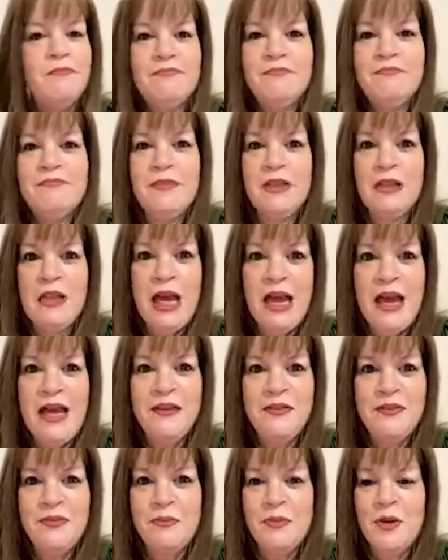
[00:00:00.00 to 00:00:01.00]

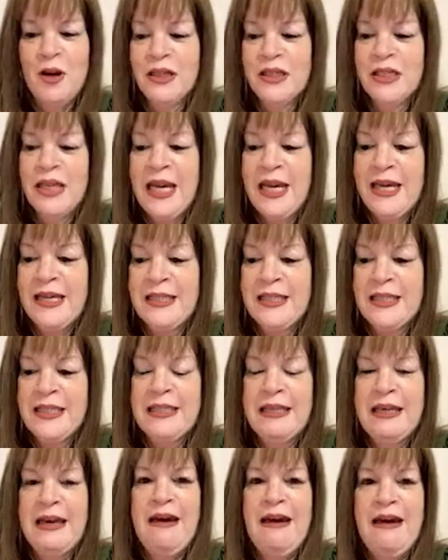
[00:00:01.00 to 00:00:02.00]
live broadcast
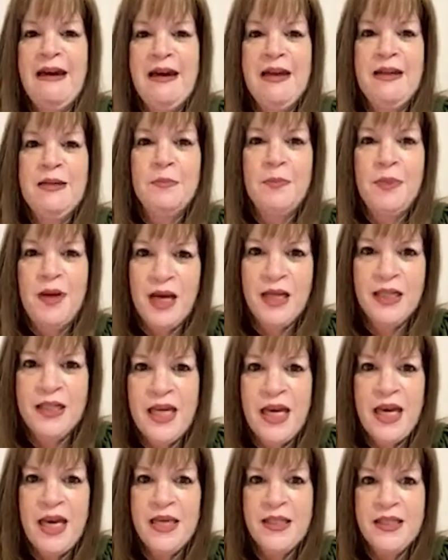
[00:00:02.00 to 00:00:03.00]
and
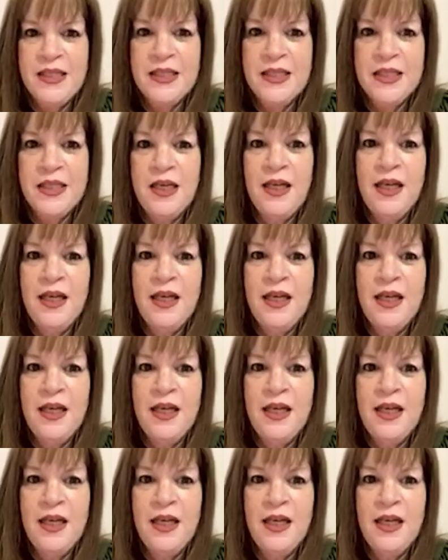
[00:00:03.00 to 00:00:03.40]
podcast.